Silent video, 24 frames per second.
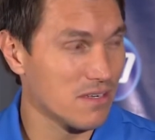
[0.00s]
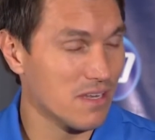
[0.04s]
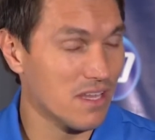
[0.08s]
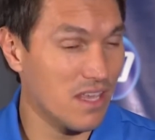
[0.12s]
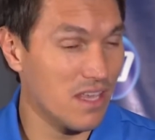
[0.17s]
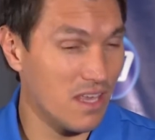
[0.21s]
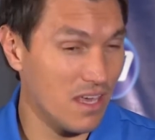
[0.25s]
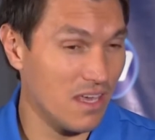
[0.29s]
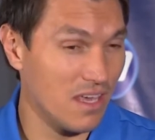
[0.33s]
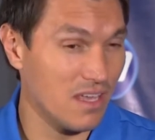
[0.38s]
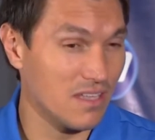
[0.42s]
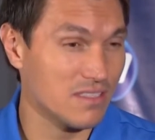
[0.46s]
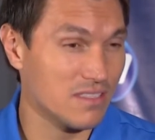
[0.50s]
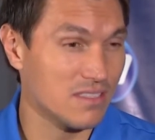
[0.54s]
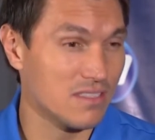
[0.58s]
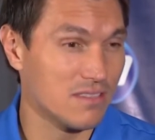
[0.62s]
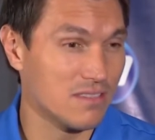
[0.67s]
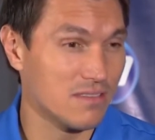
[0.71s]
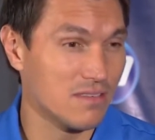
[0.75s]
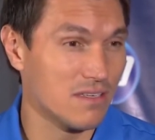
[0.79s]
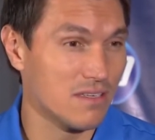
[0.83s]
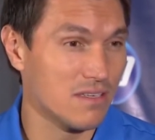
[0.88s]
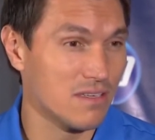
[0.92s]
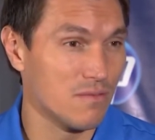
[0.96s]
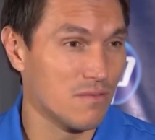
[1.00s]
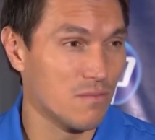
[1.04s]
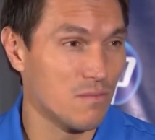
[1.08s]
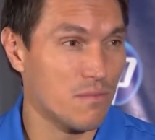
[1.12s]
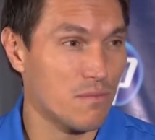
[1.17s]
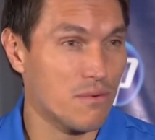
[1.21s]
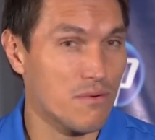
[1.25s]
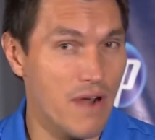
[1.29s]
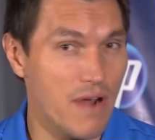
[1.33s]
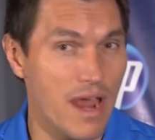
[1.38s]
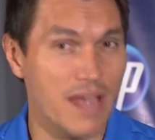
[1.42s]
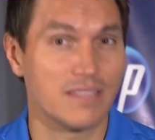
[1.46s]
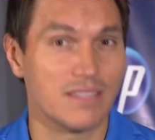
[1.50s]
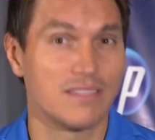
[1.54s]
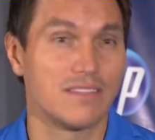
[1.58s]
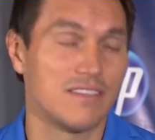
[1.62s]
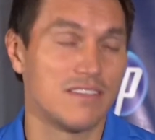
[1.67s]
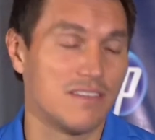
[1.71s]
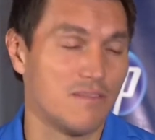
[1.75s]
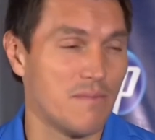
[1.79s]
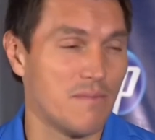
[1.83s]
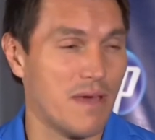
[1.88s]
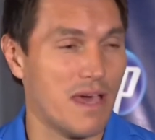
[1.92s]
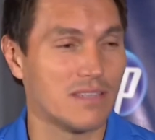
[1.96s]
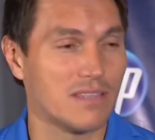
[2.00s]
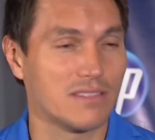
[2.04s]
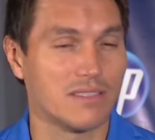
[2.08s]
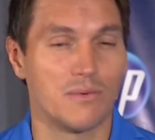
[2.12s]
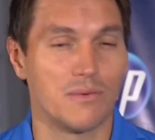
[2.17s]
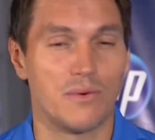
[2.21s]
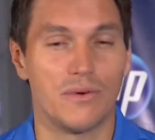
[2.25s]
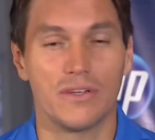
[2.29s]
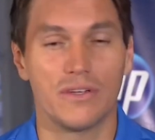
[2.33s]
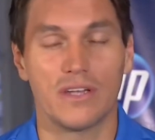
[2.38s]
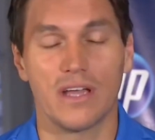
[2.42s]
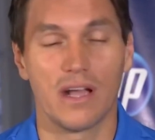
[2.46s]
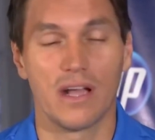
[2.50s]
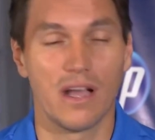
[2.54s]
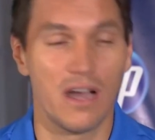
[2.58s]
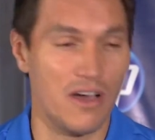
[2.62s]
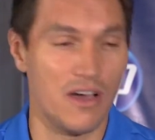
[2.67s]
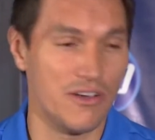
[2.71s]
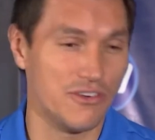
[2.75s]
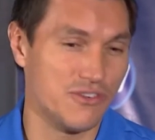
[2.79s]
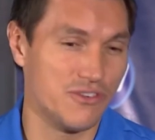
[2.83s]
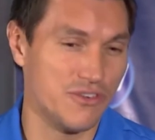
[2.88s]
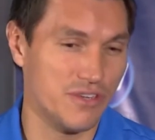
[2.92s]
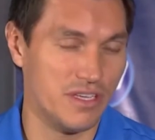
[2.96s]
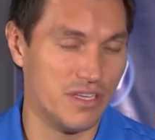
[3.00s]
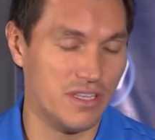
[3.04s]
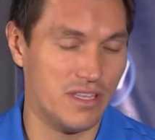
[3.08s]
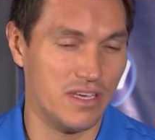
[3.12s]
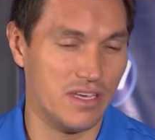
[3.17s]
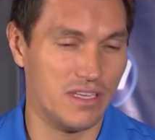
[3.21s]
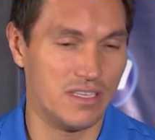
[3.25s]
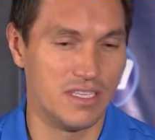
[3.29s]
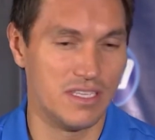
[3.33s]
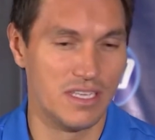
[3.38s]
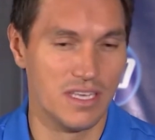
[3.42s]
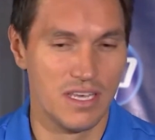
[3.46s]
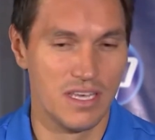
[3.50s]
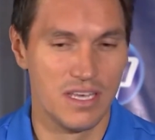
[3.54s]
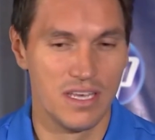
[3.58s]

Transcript: kids practicing basketball in a country that